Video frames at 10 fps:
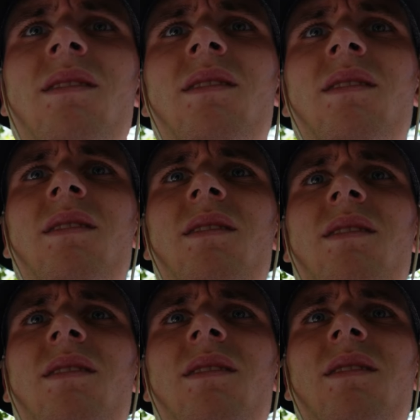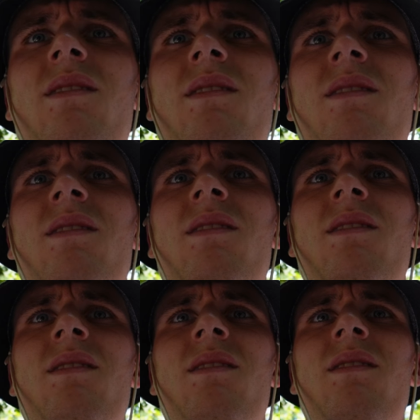
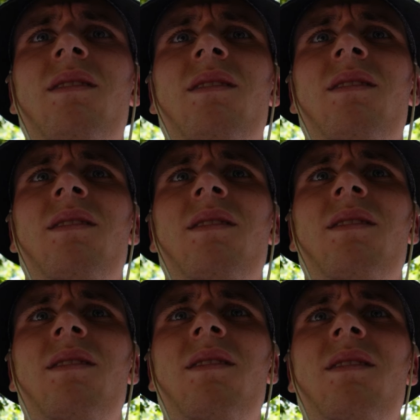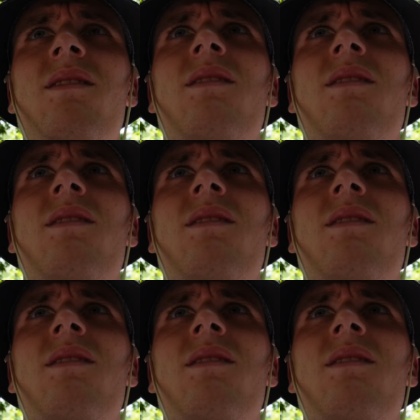Nothing is said.